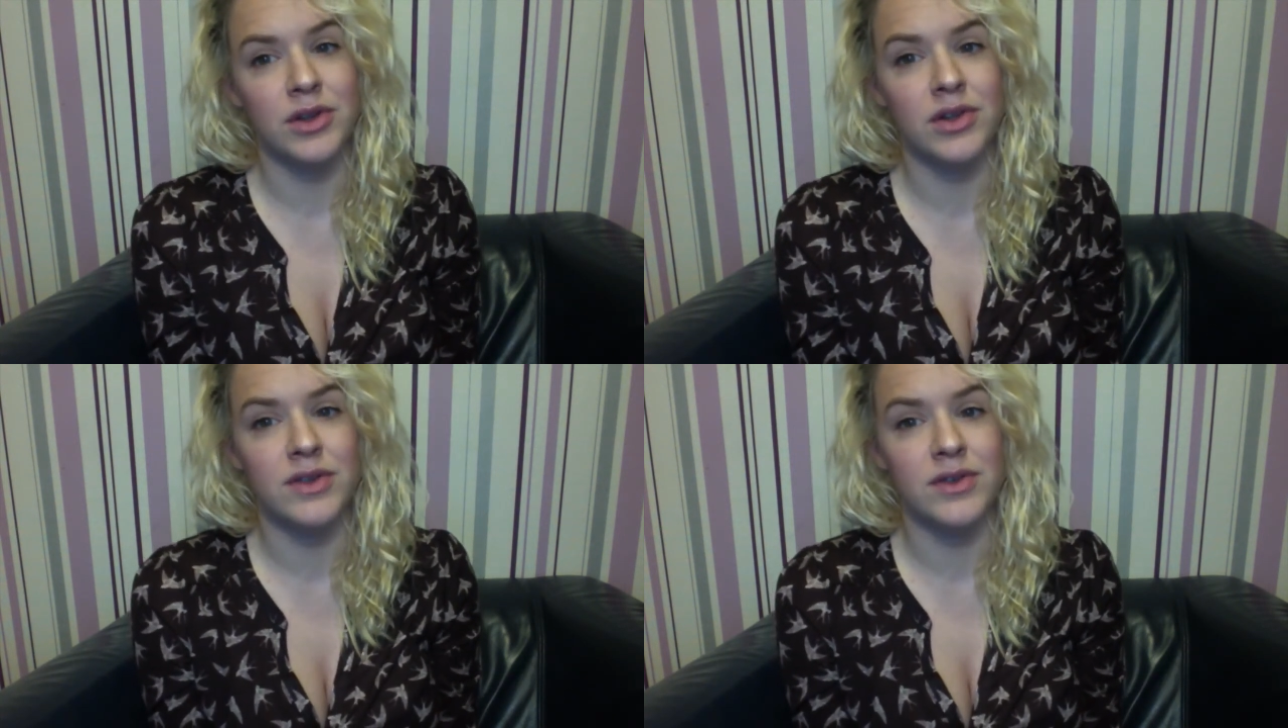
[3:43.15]

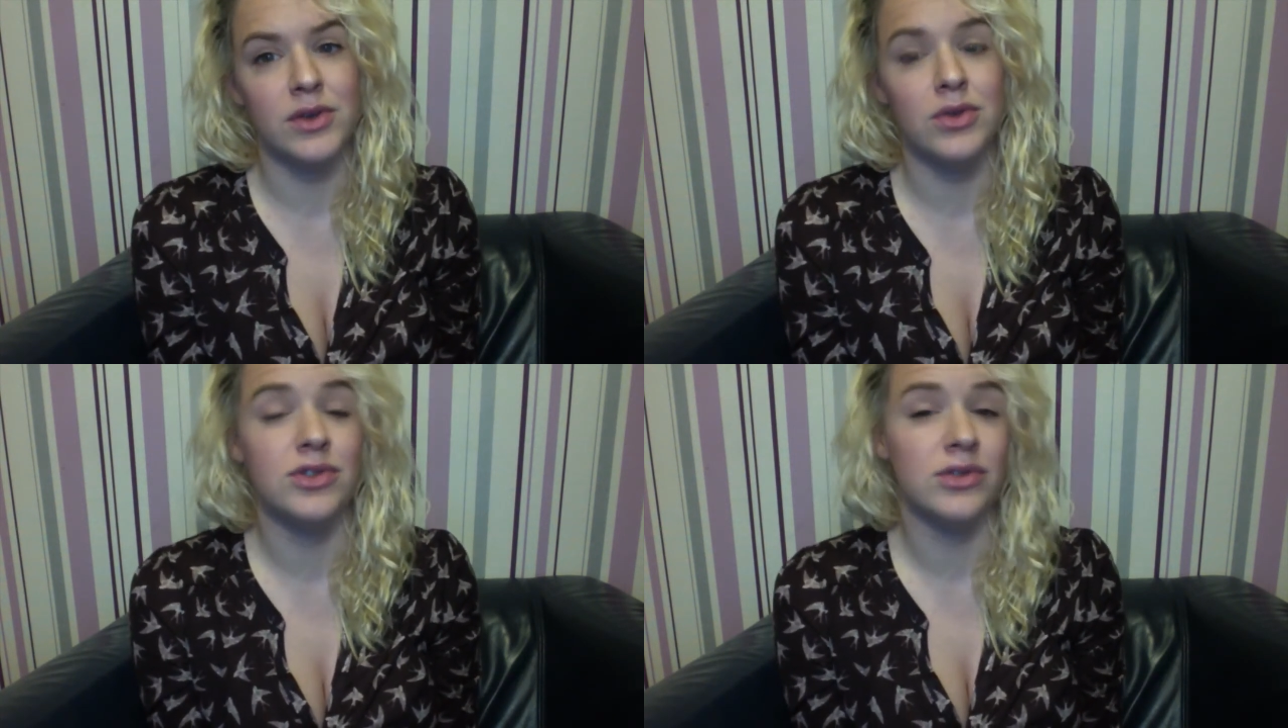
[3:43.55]
those of
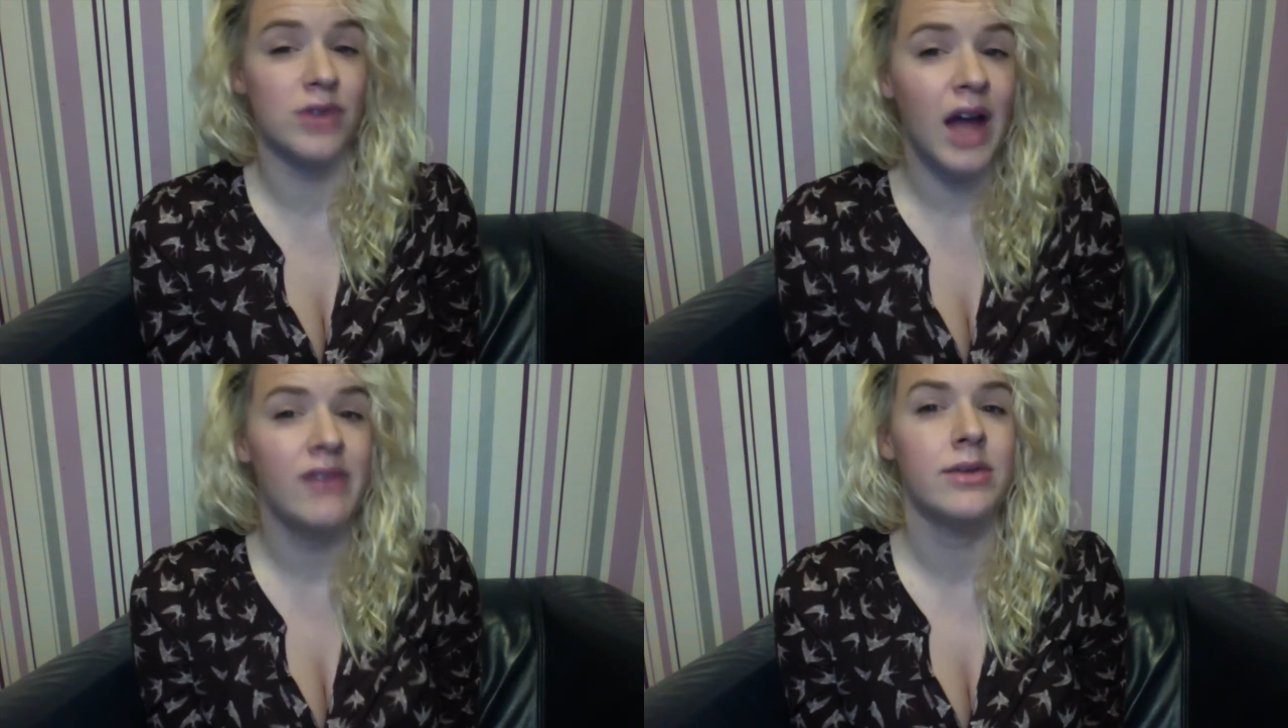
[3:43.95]
you who do
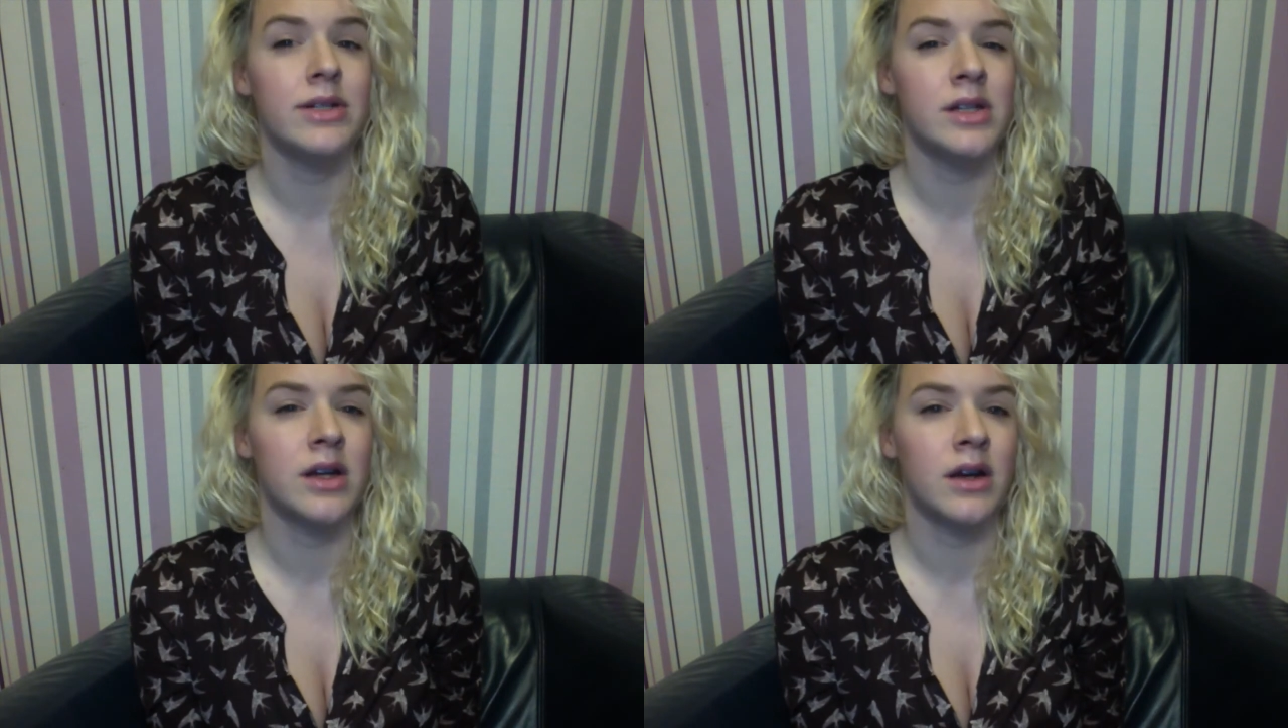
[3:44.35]
not have
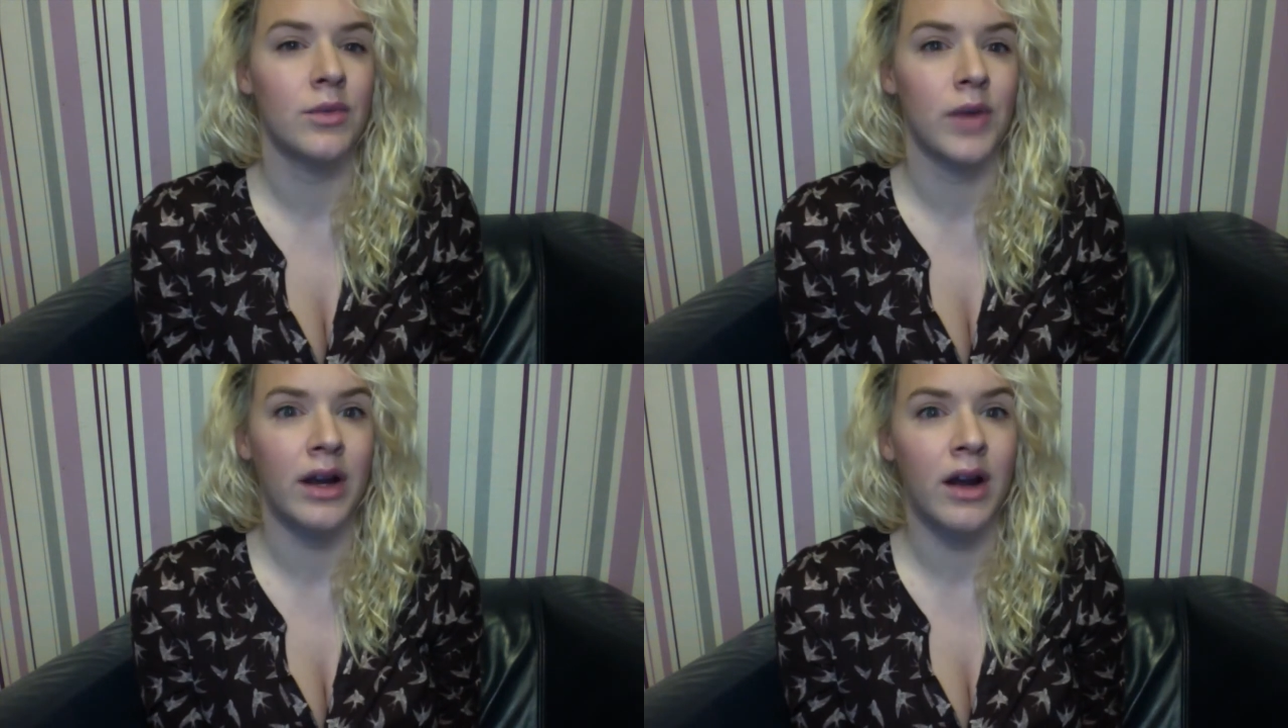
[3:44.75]
a
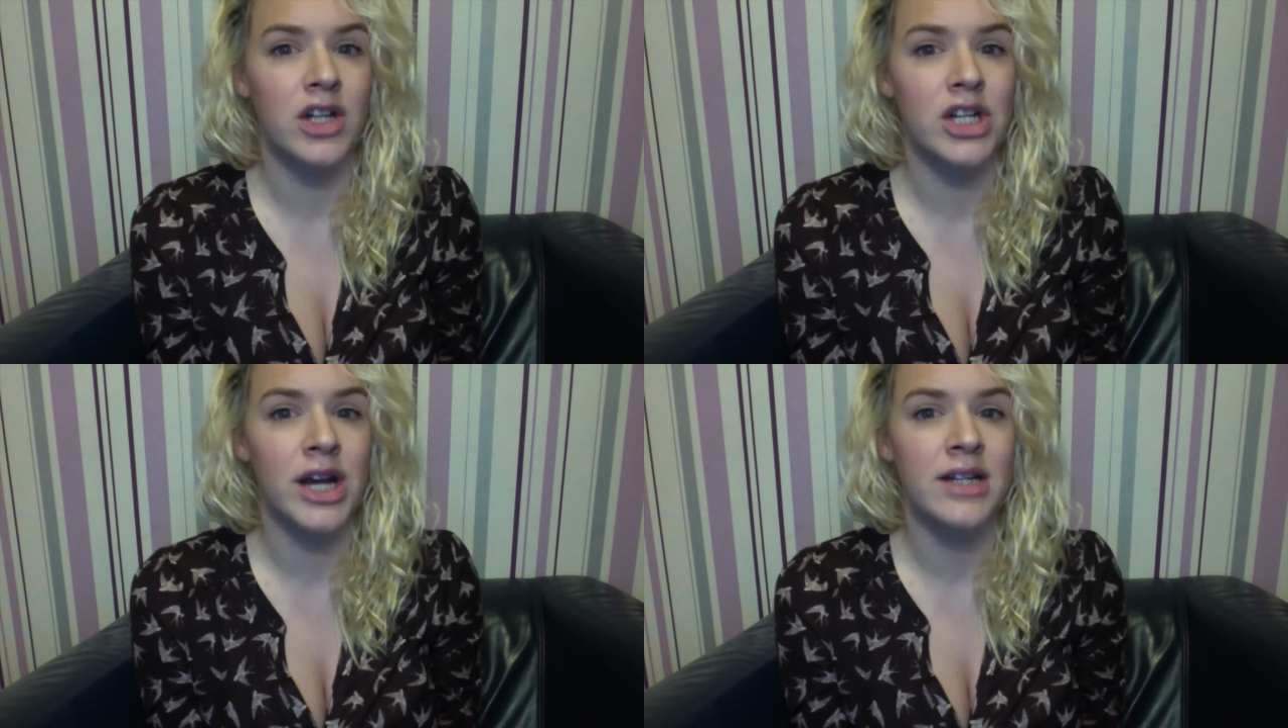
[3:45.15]
written
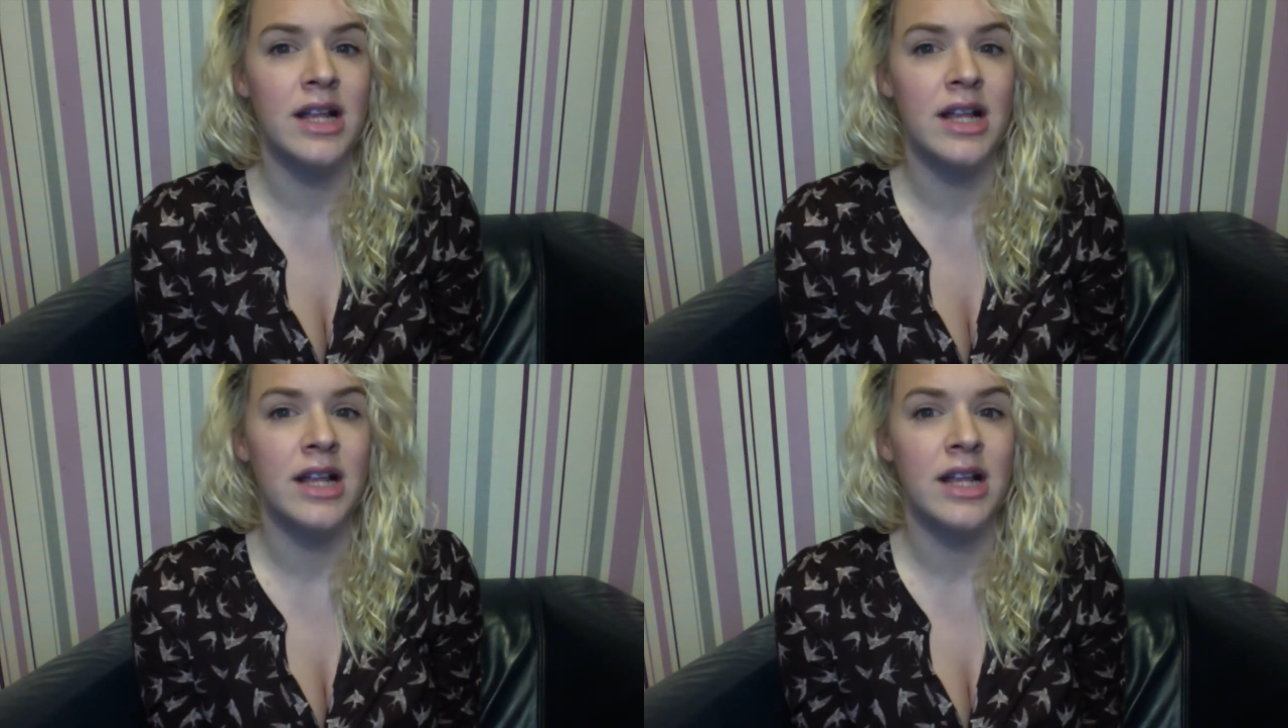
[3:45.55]
contract,